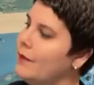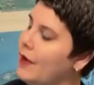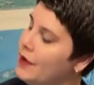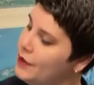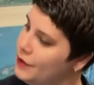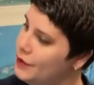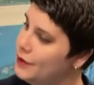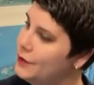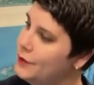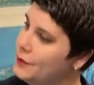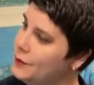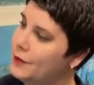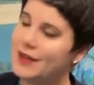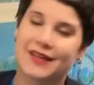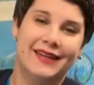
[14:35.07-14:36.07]
You
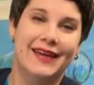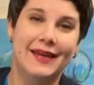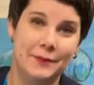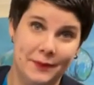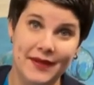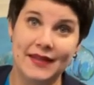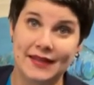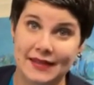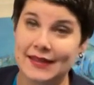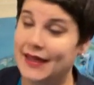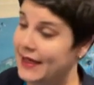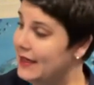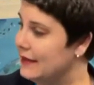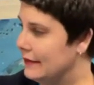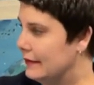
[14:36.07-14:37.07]
can be a
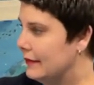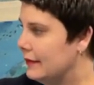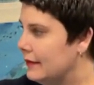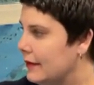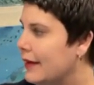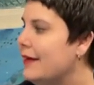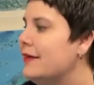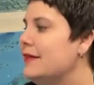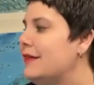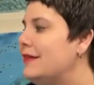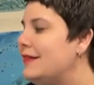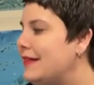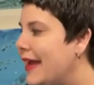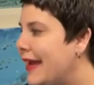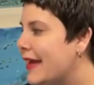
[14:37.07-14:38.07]
king.
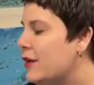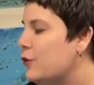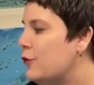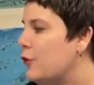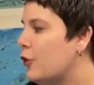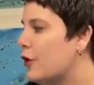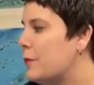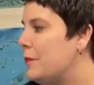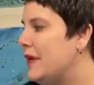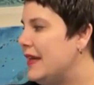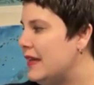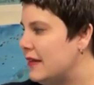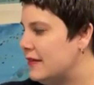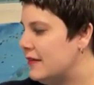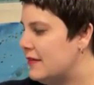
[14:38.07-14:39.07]
Stand for
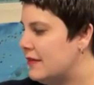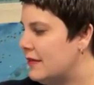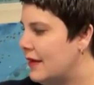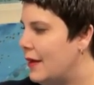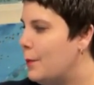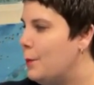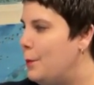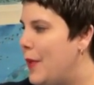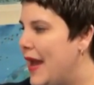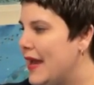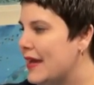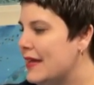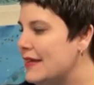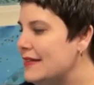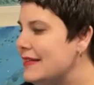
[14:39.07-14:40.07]
peace.
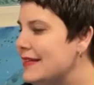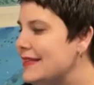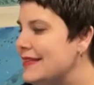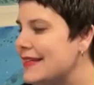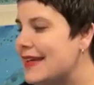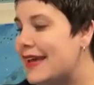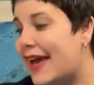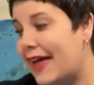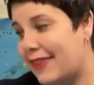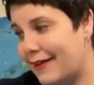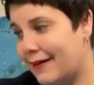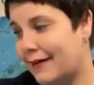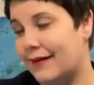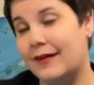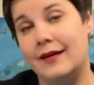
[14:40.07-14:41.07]
Band
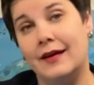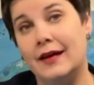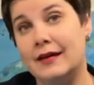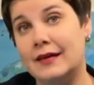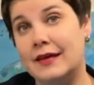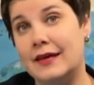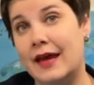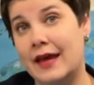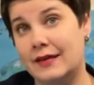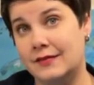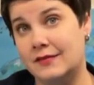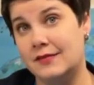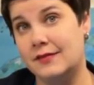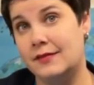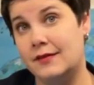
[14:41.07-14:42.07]
together
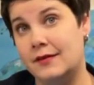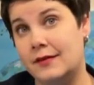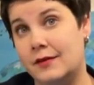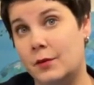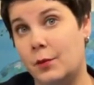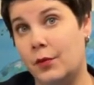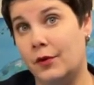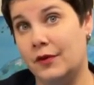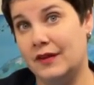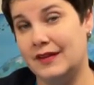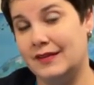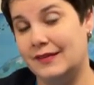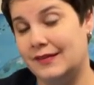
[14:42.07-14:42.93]
against bullies.